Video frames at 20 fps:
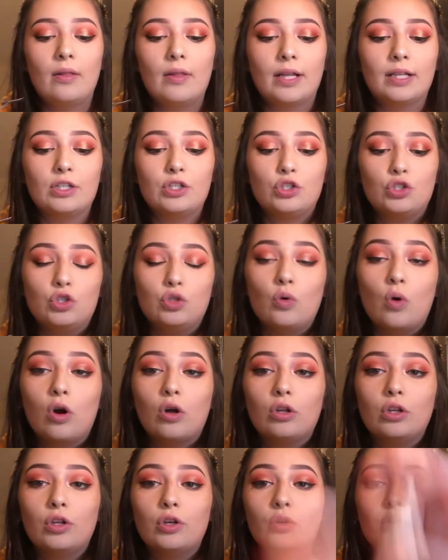Like, this duo
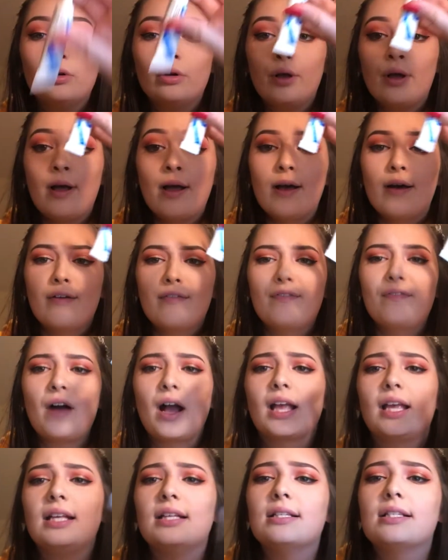glue
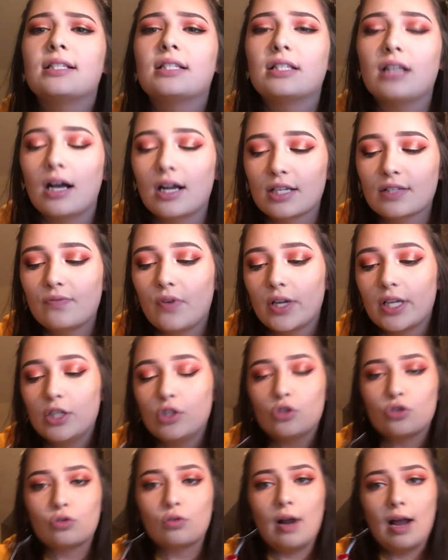fucking sucks. Fucking
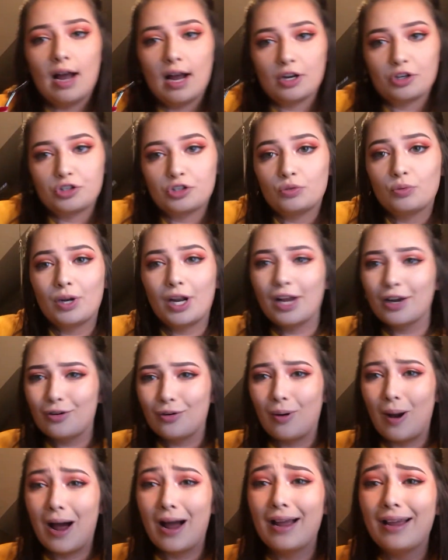trash. When I
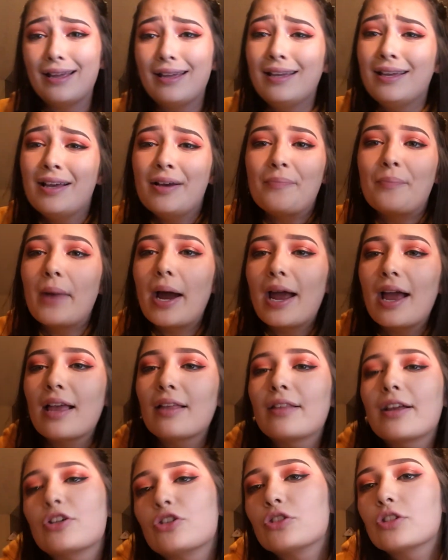cry, my
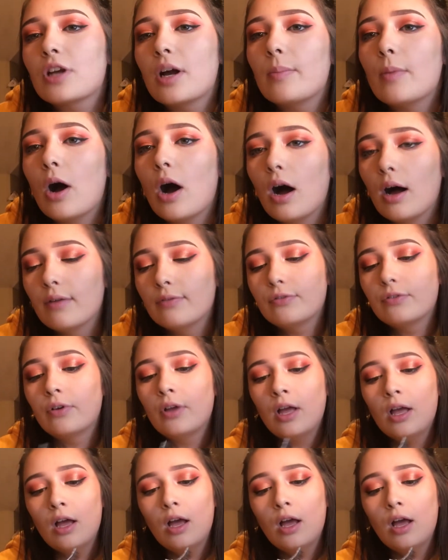eyelashes come off.